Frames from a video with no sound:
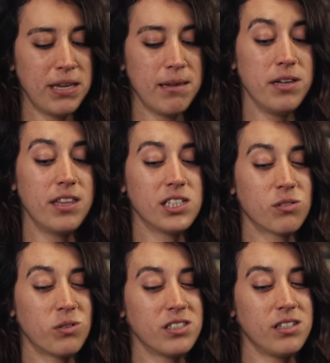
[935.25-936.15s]
Maybe
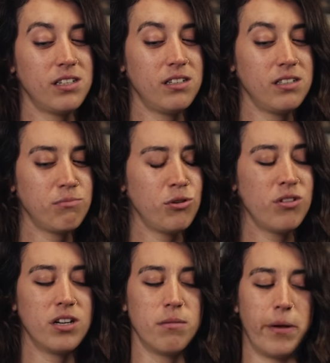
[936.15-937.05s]
this one's a little
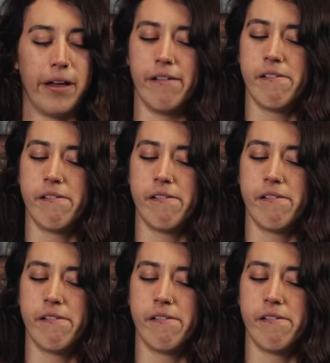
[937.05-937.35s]
smoother, but